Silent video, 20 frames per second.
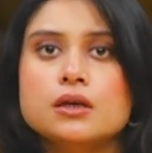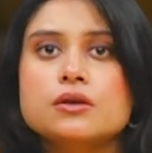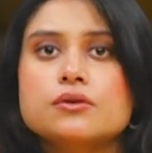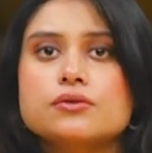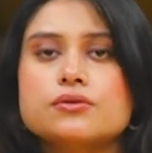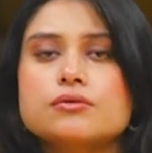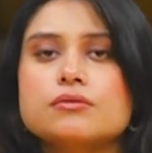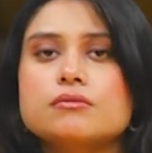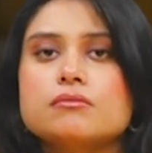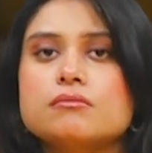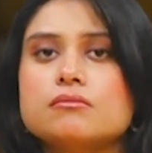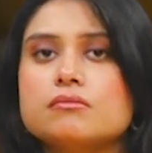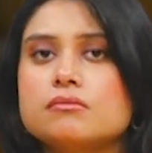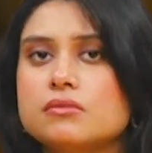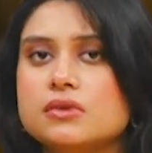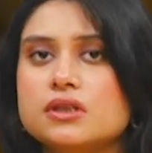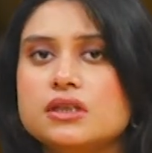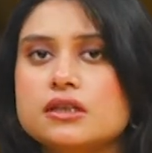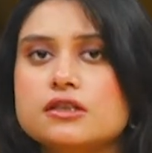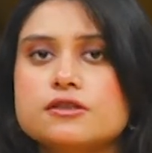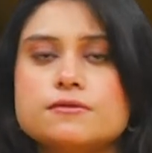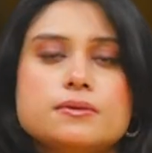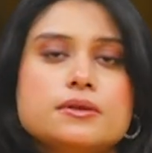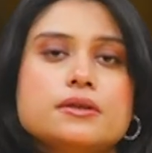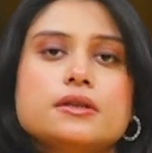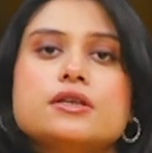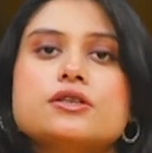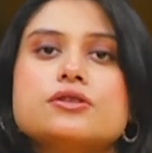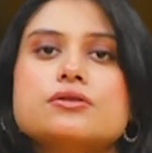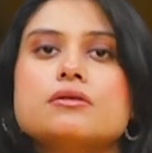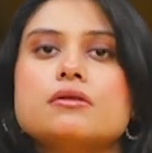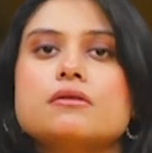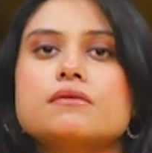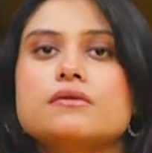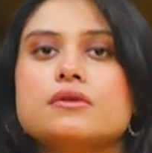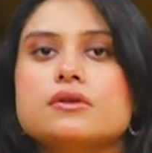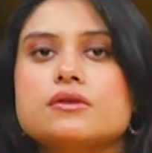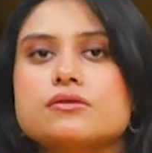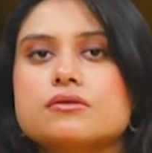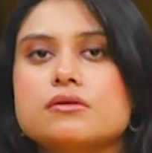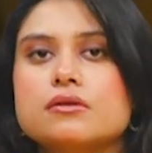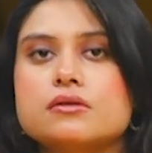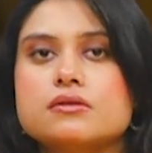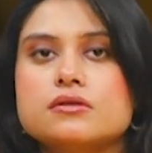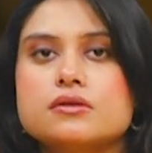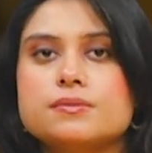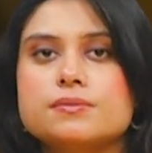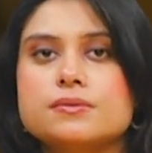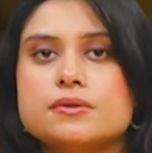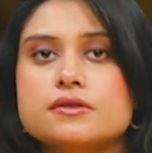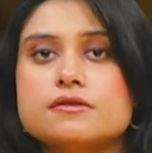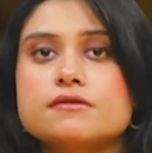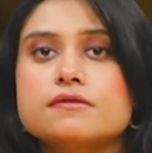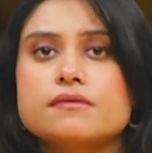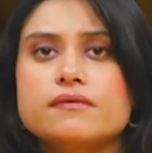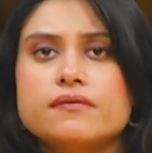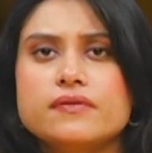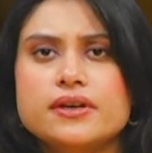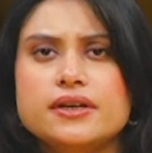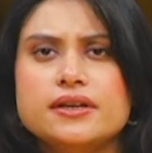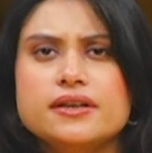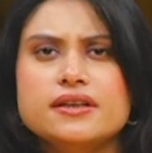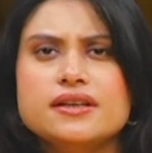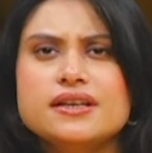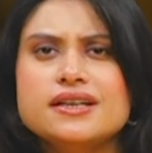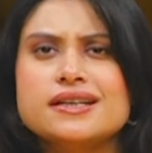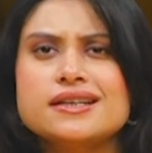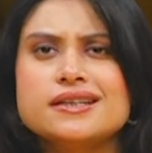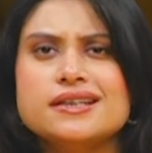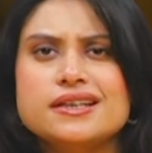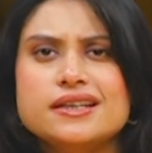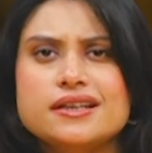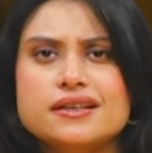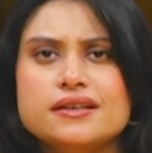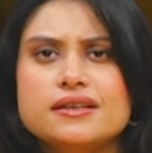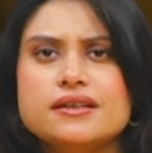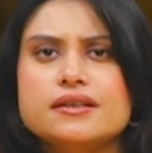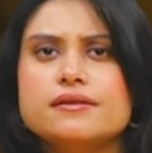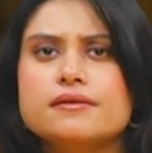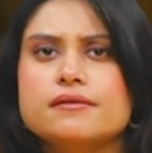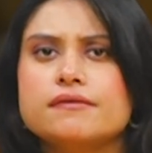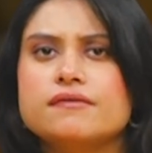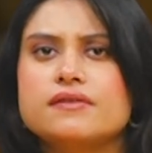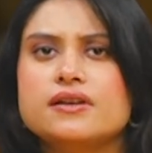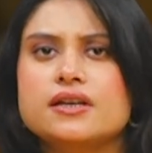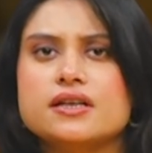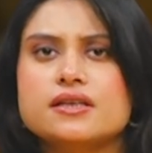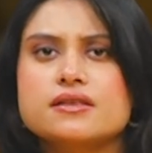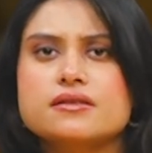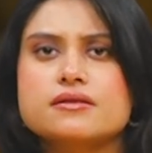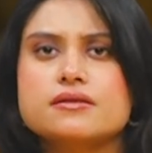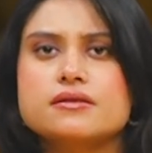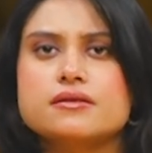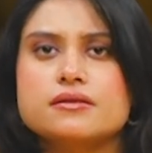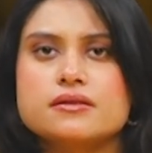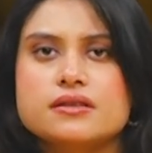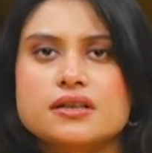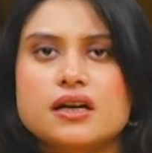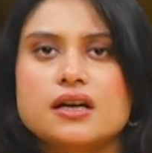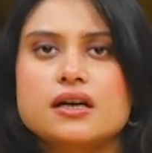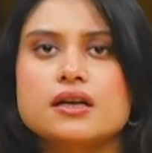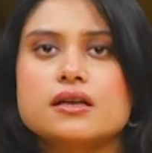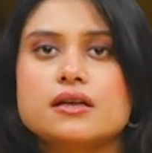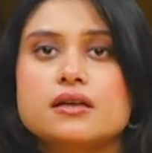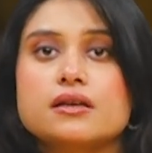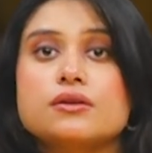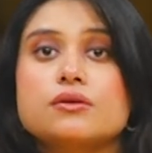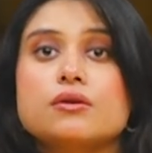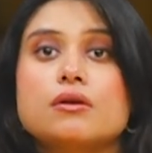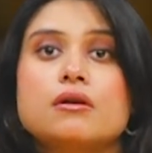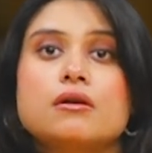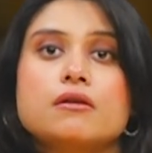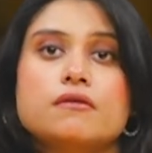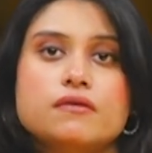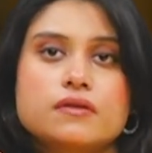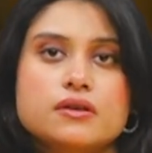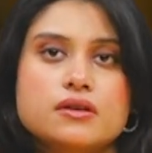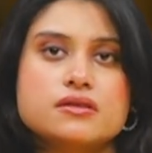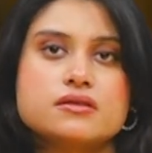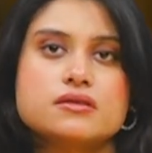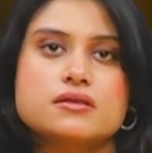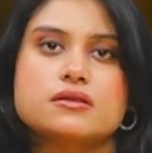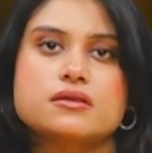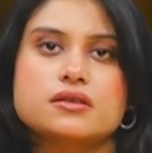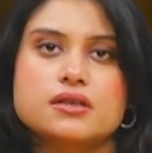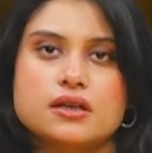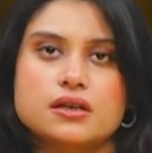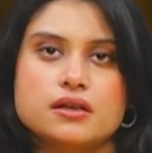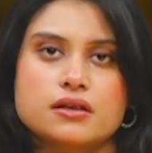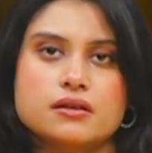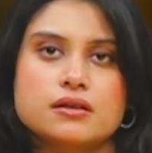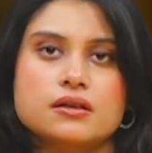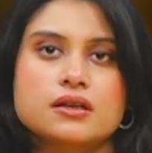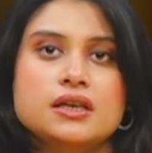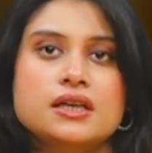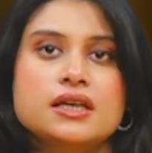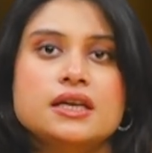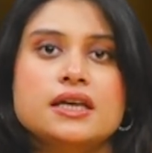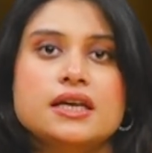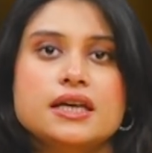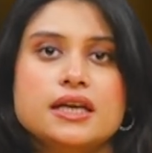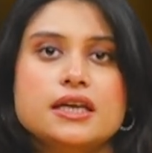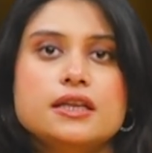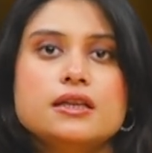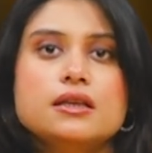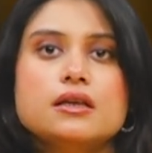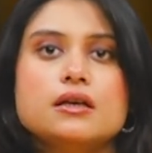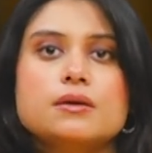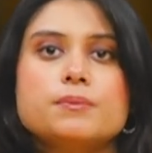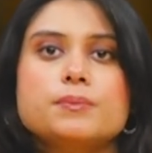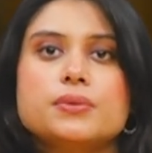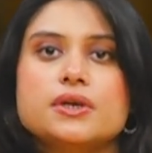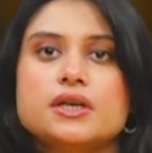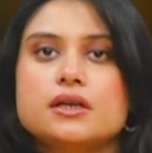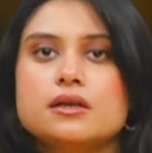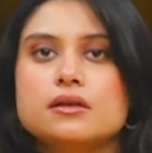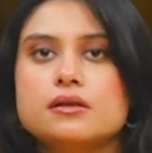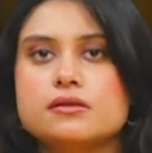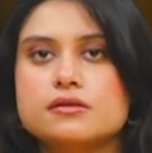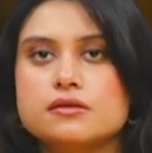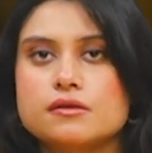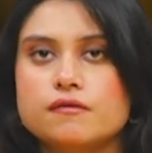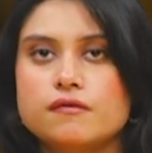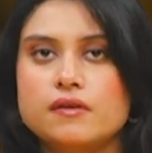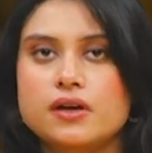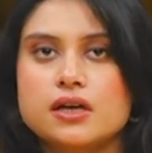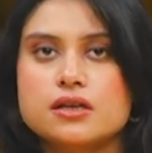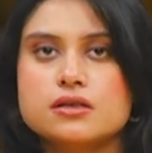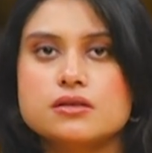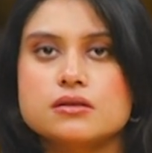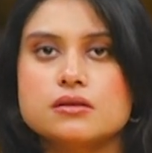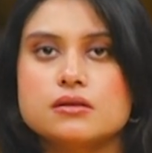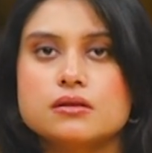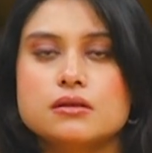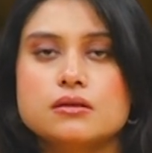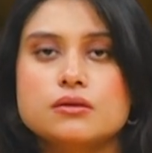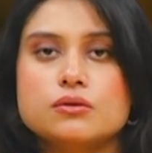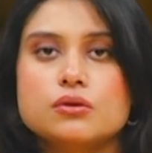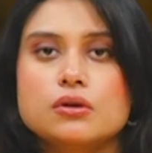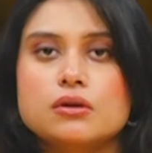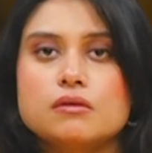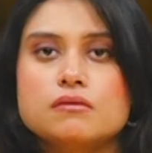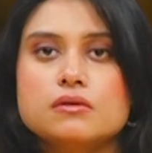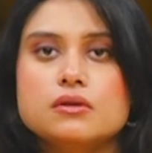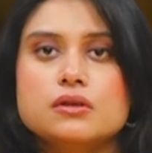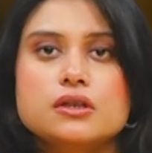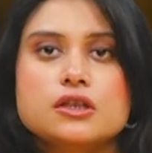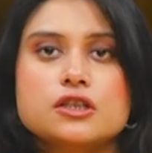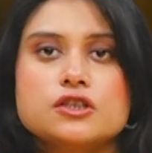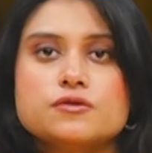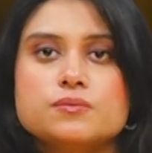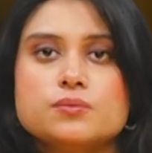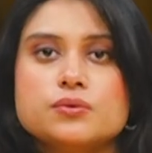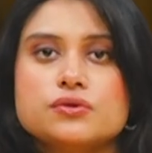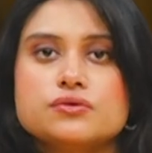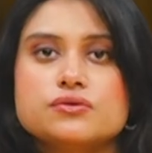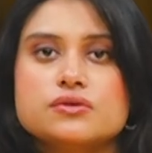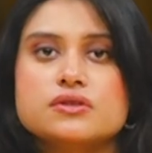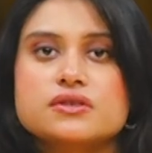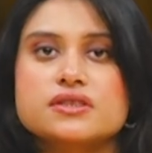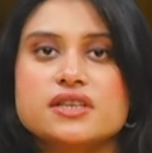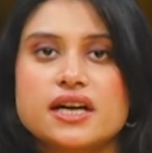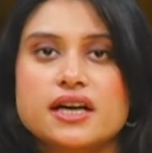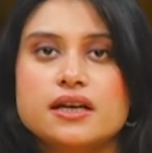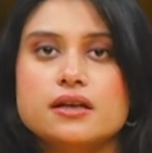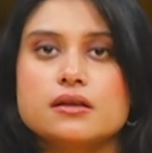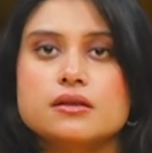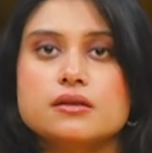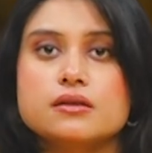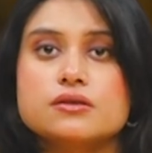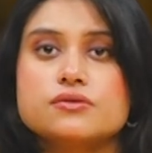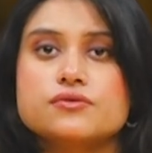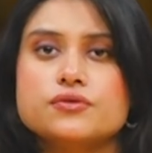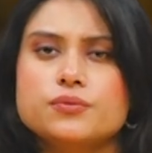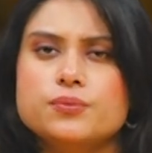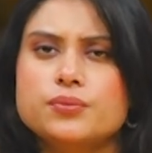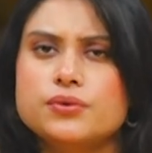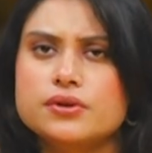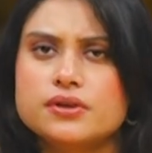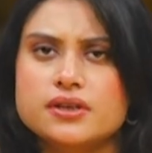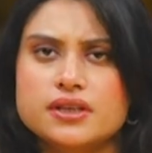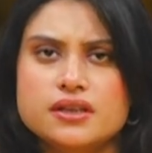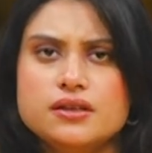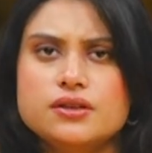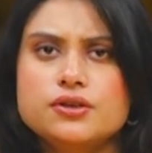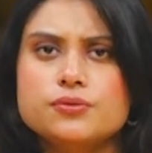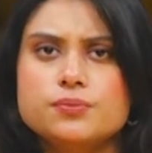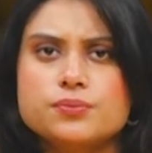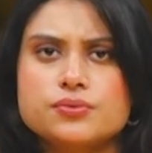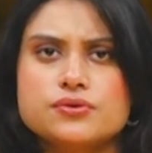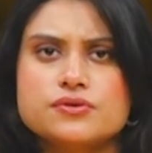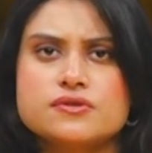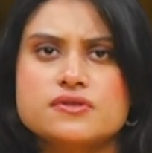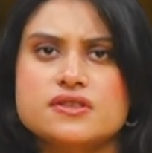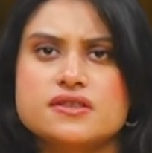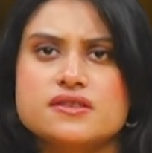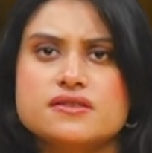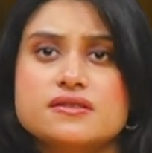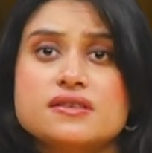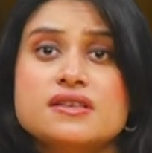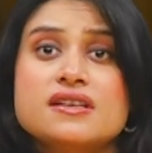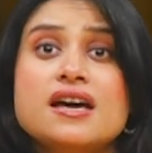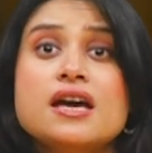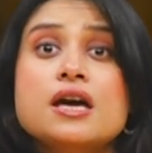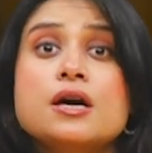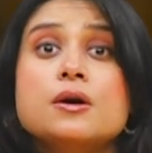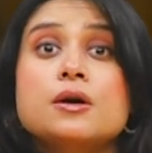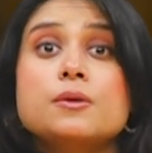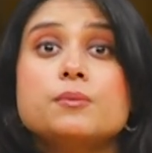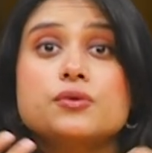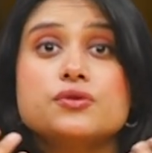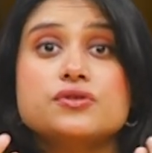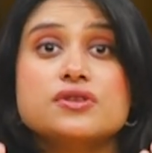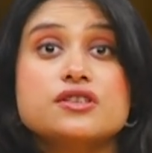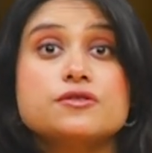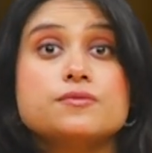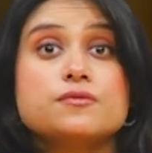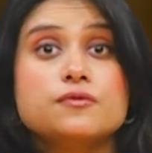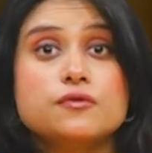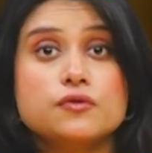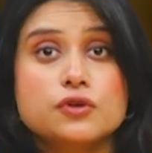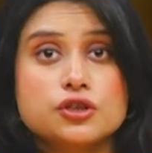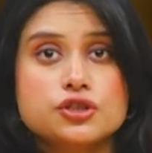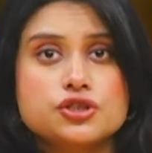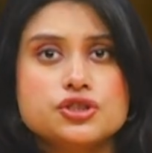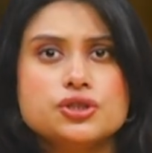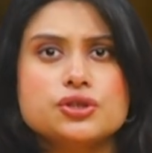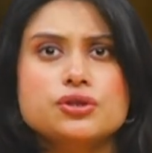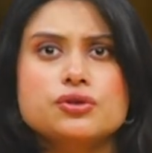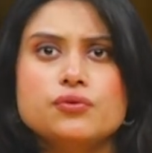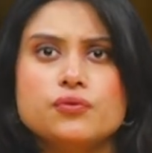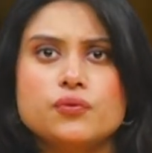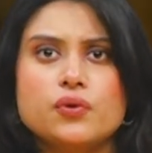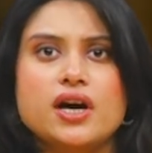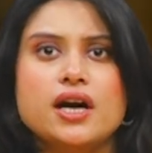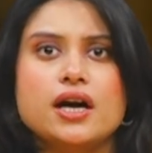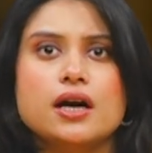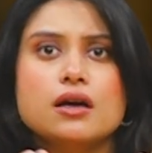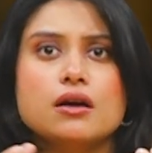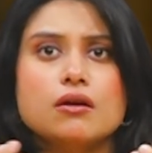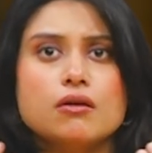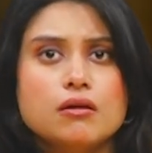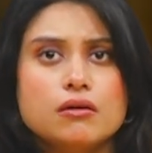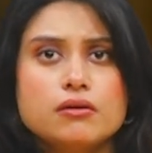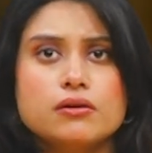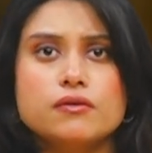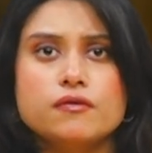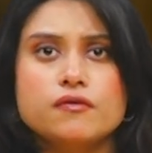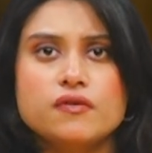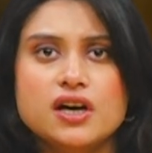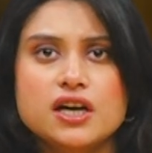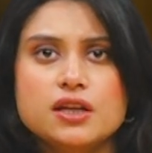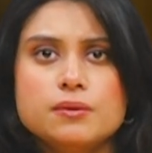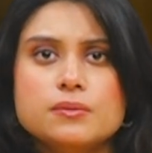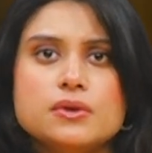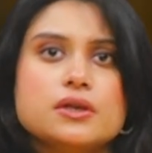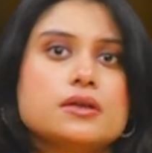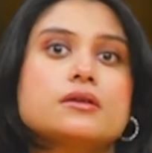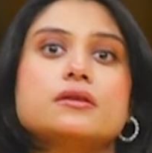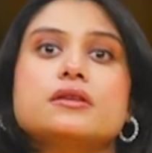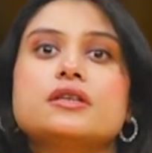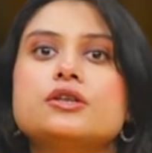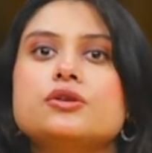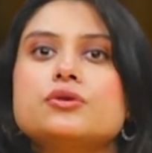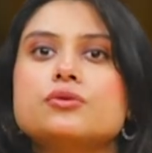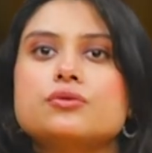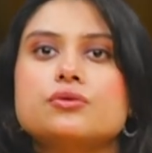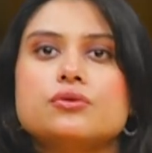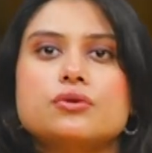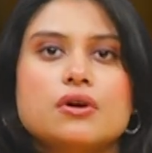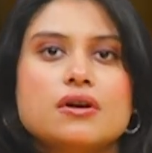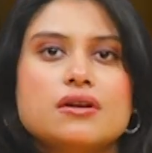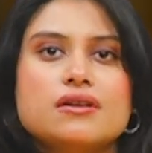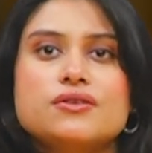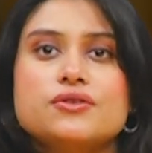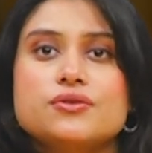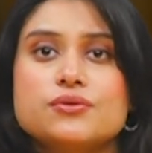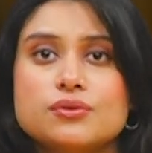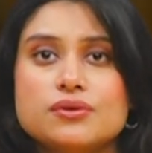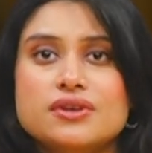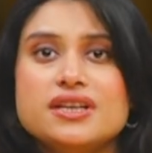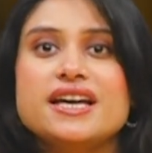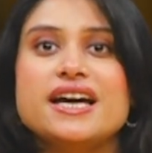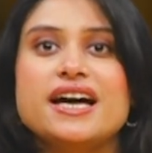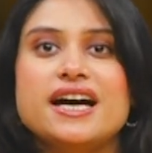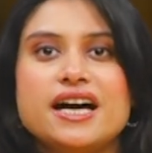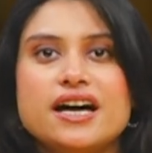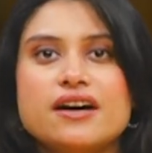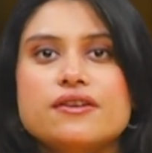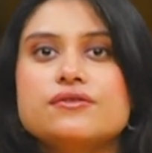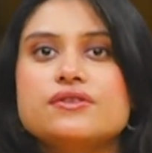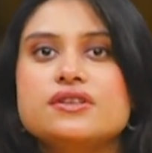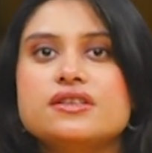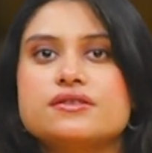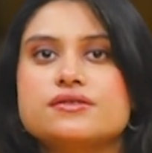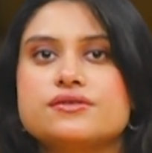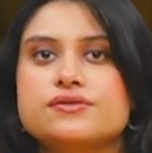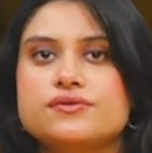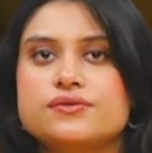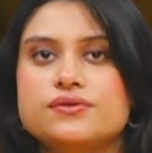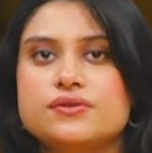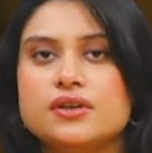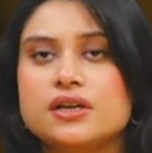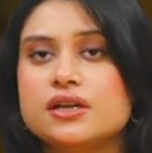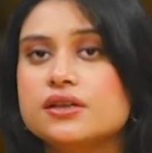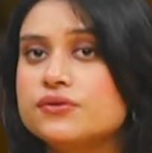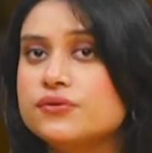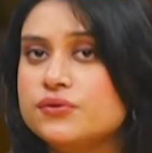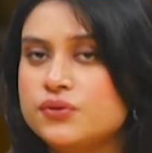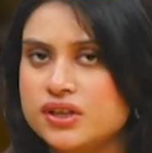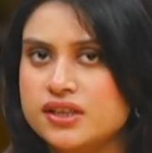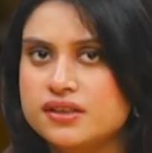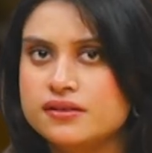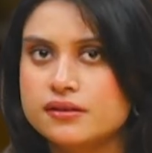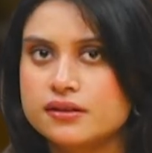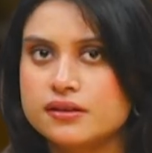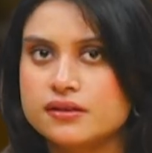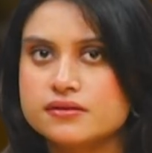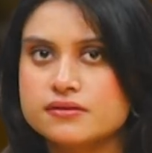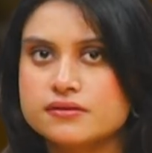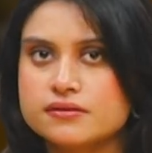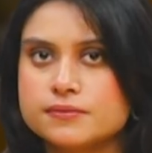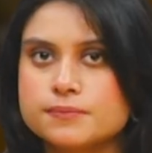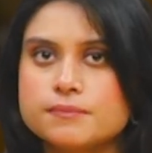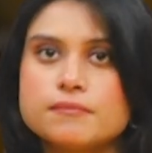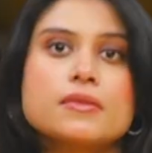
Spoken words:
So, the explanation of this concept is Fielding clearly defines the target of his satire. In a picaresque fashion, the novel exposes characters who pretend to possess virtue, rank, or refinement. They do not truly have these three things.